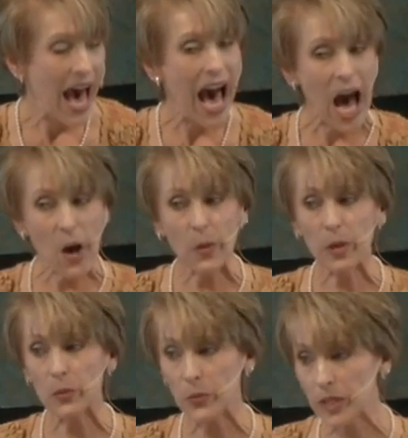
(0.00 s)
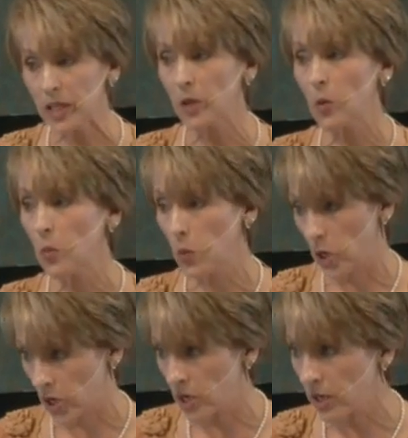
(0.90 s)
Our real
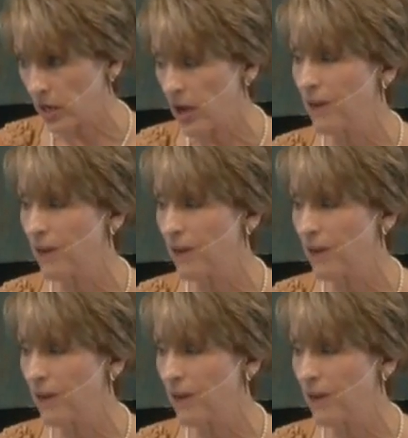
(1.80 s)
work